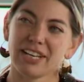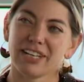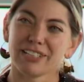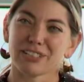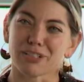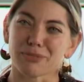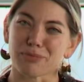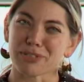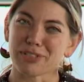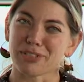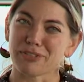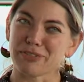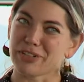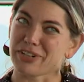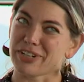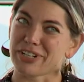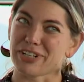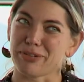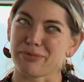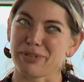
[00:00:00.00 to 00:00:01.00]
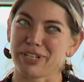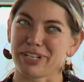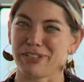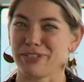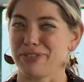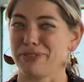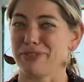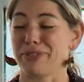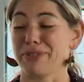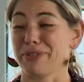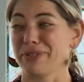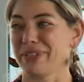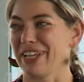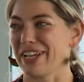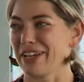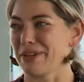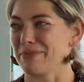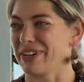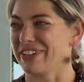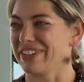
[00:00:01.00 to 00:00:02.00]
So most of you are here because you do
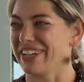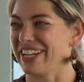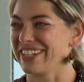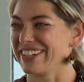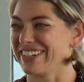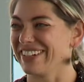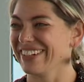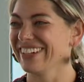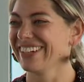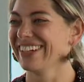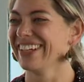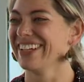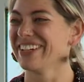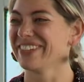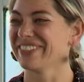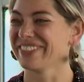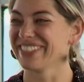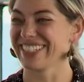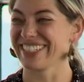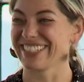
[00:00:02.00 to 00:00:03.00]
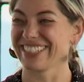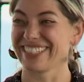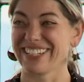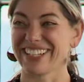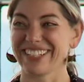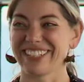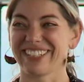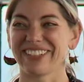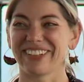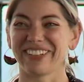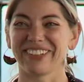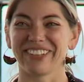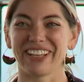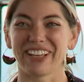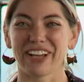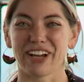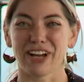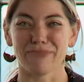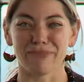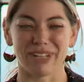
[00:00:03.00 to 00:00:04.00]
think about nature, which isn't
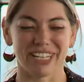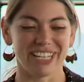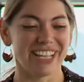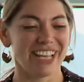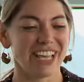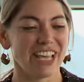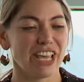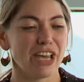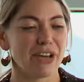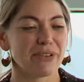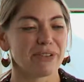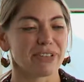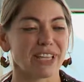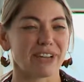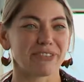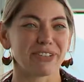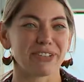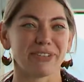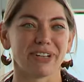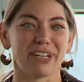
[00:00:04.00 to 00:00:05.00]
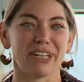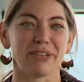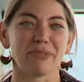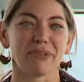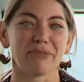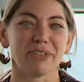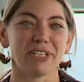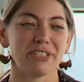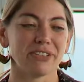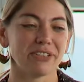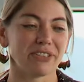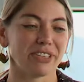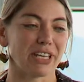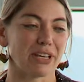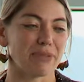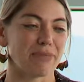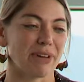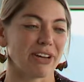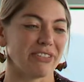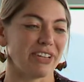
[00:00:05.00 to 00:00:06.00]
necessarily common with everyone. And when we do
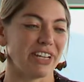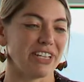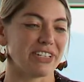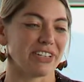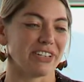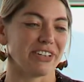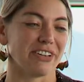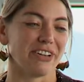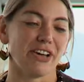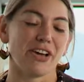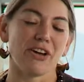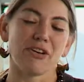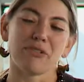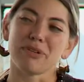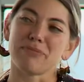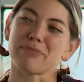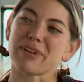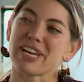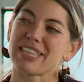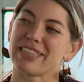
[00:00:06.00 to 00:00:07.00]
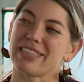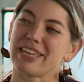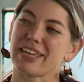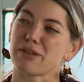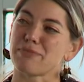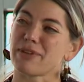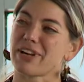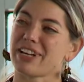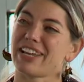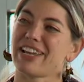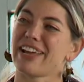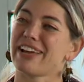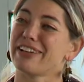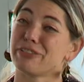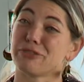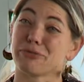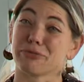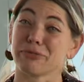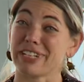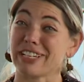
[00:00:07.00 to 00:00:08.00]
think about nature, we might think about it
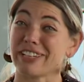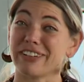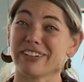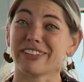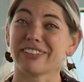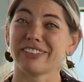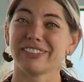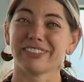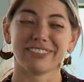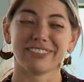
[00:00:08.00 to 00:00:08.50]
as regal,